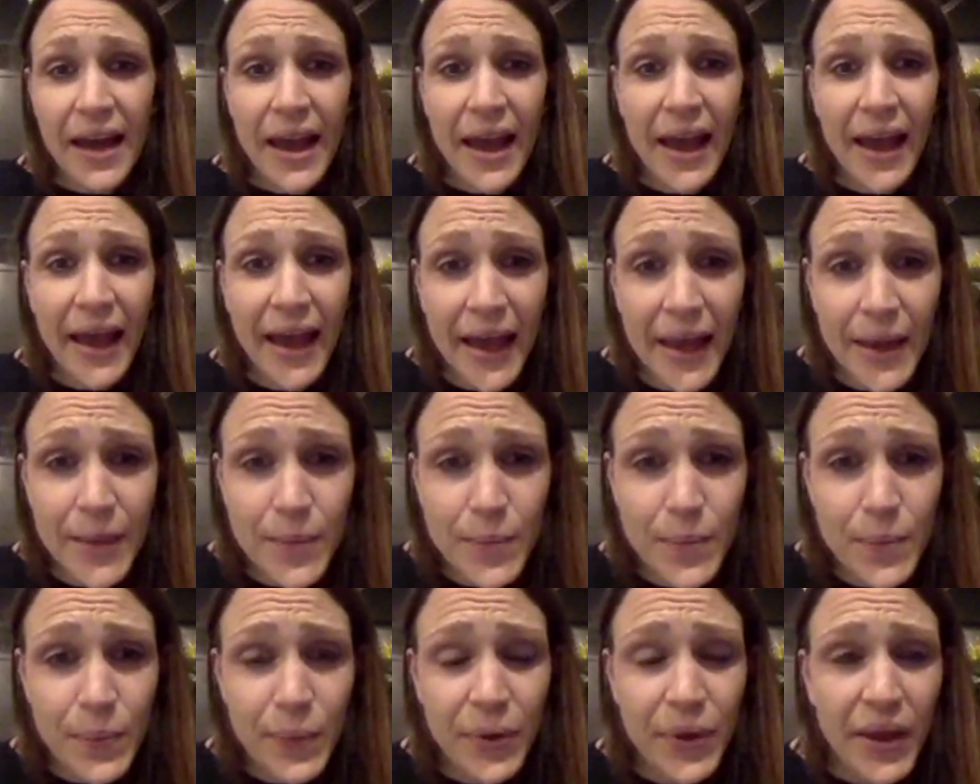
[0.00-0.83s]

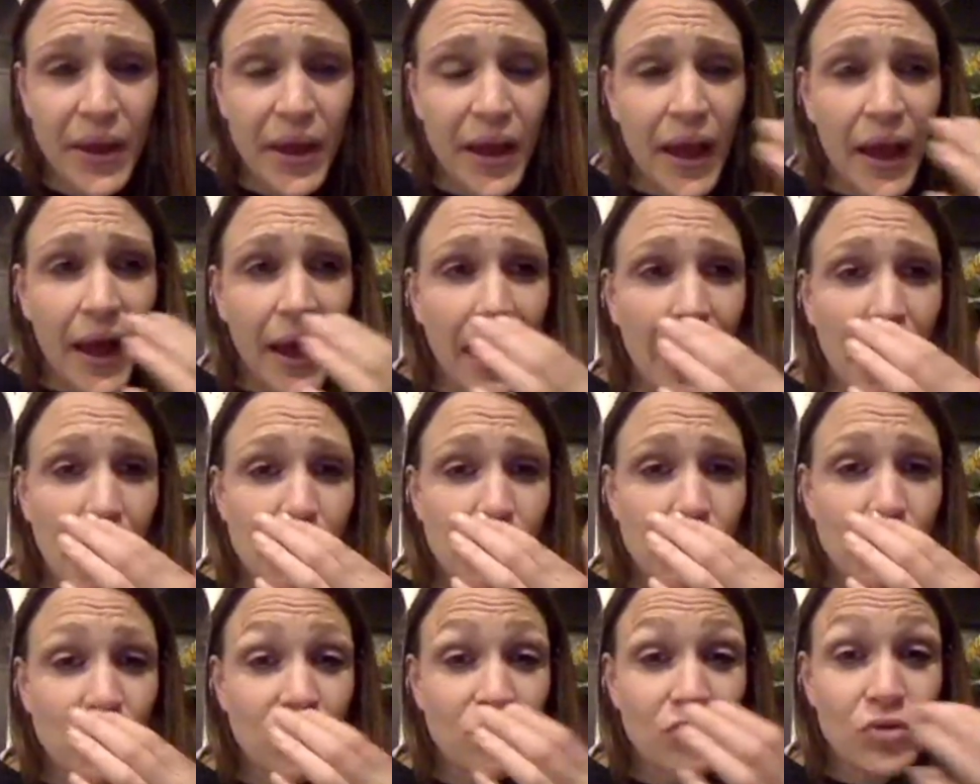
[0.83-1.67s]
hemp,
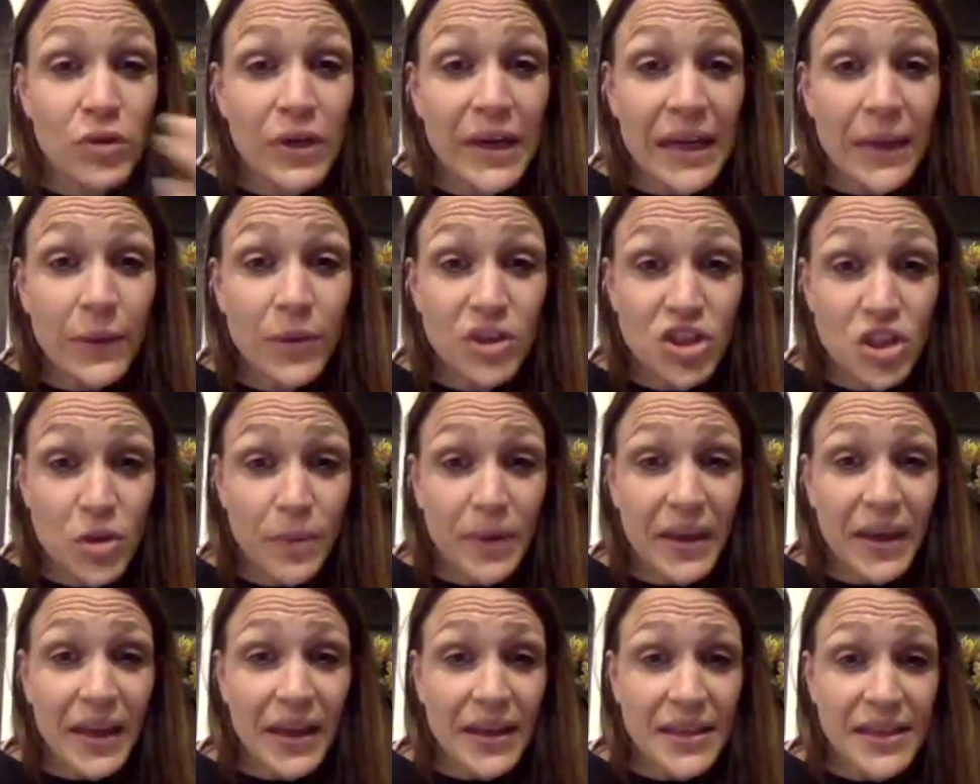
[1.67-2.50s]
and really we should
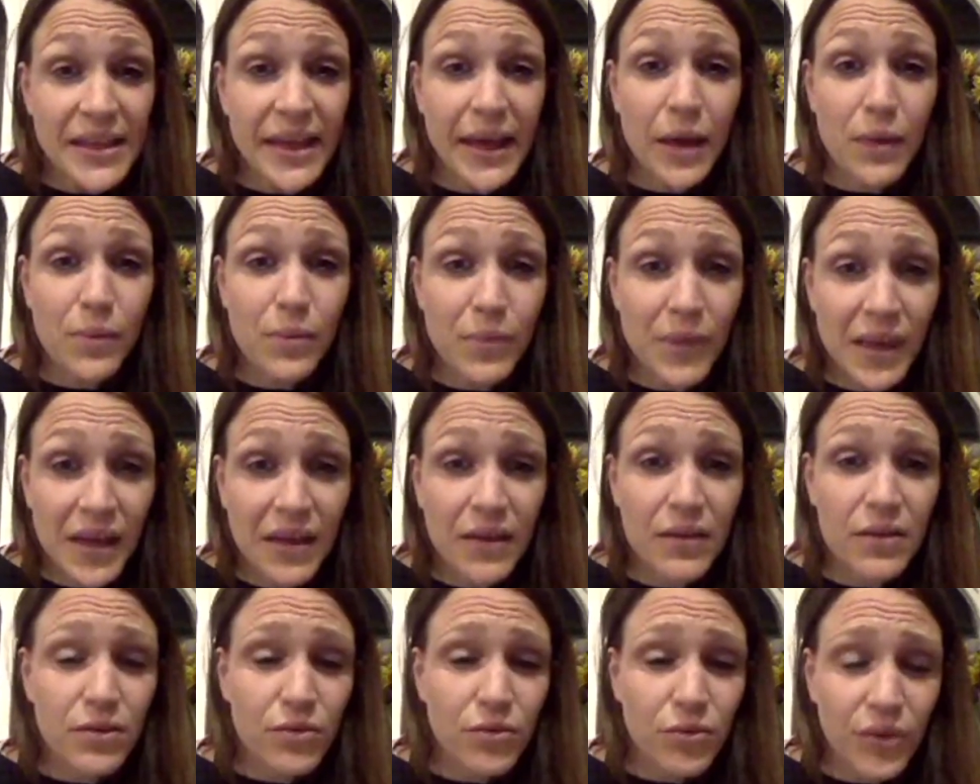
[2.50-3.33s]
be eating
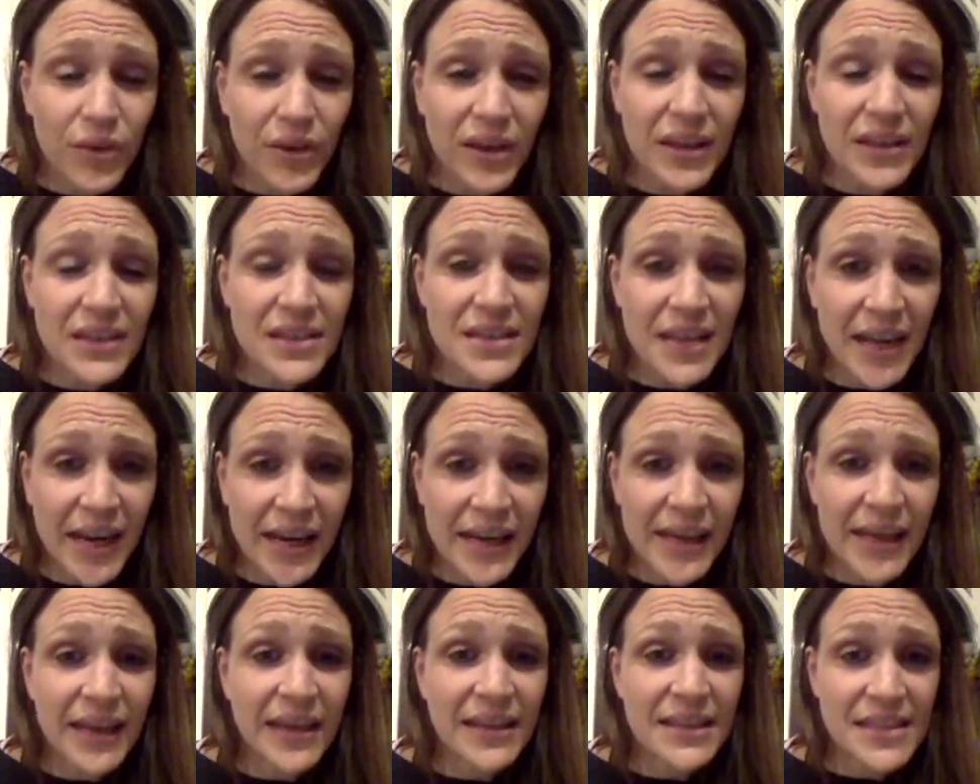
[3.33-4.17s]
omega-3
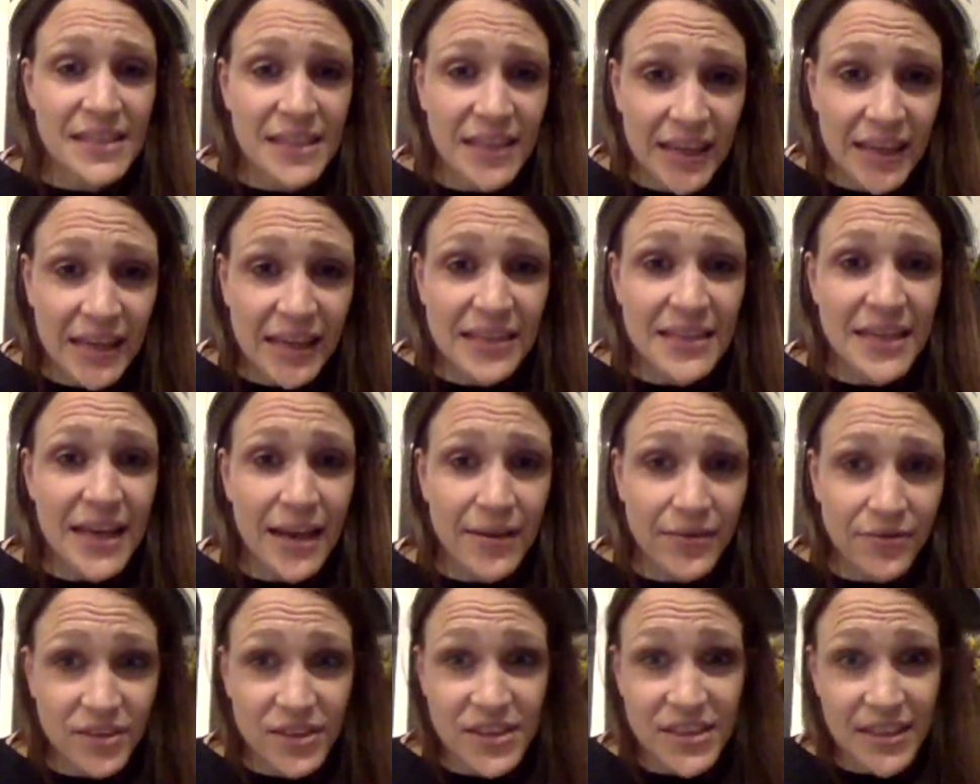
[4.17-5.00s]
containing seeds
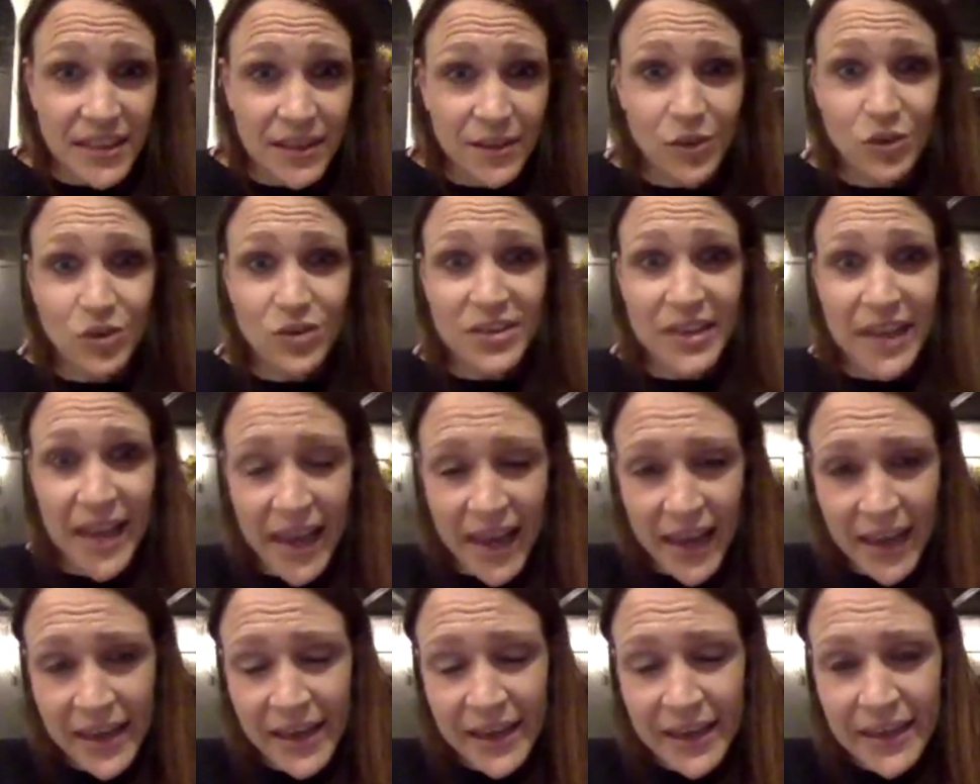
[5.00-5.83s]
every single
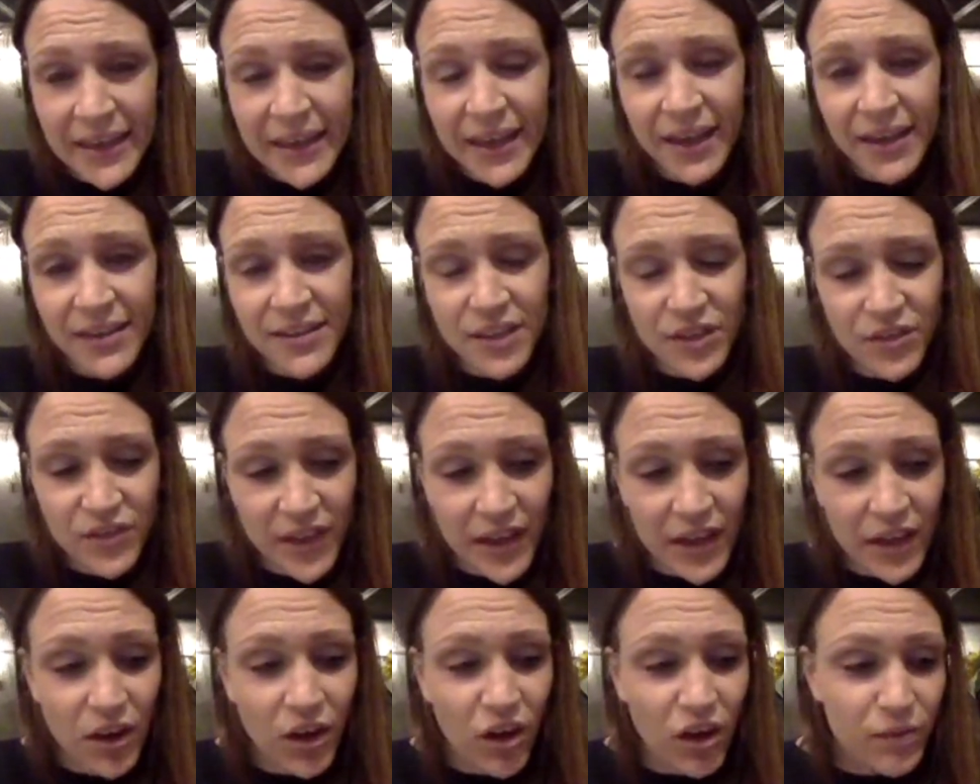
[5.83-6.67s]
day. I don't
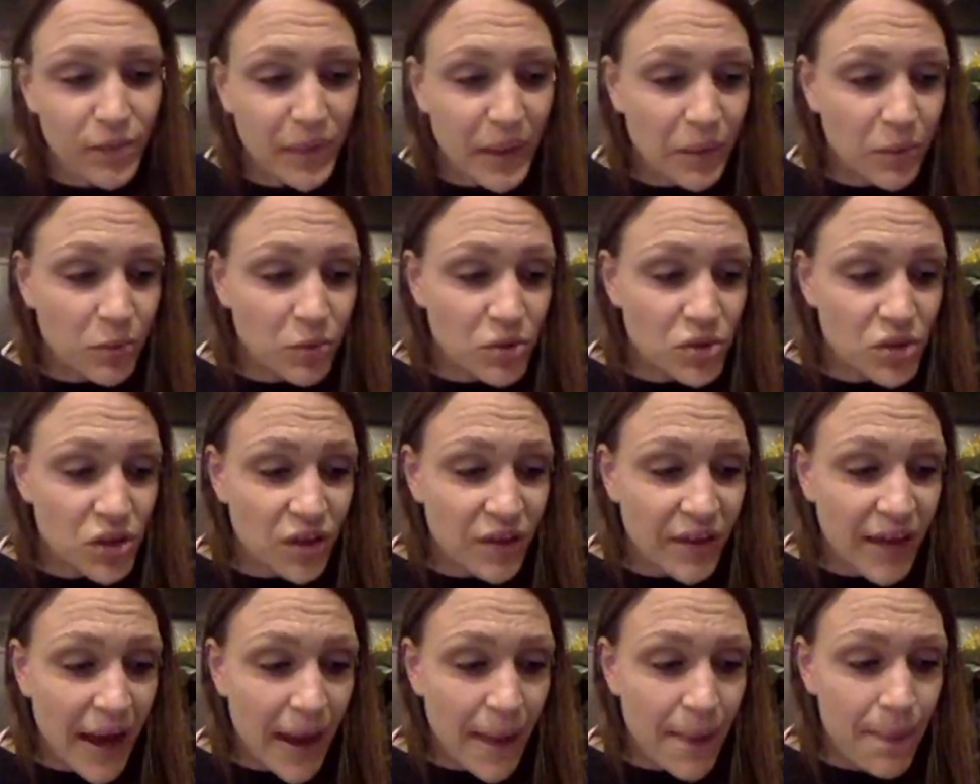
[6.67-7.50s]
think a lot of people do
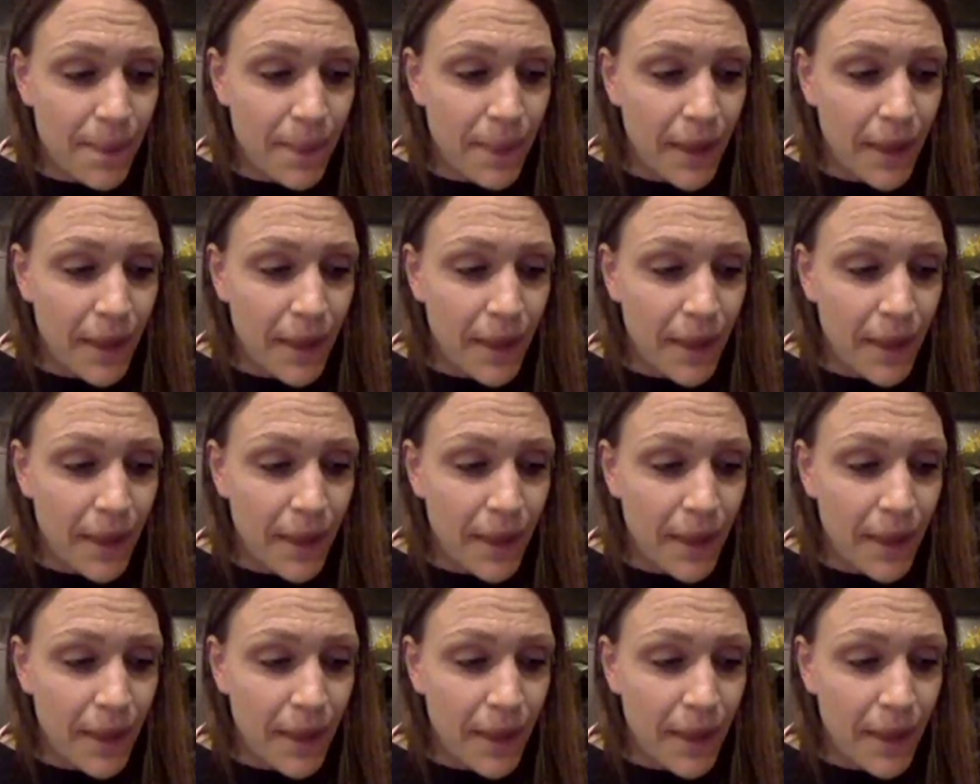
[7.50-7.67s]
that.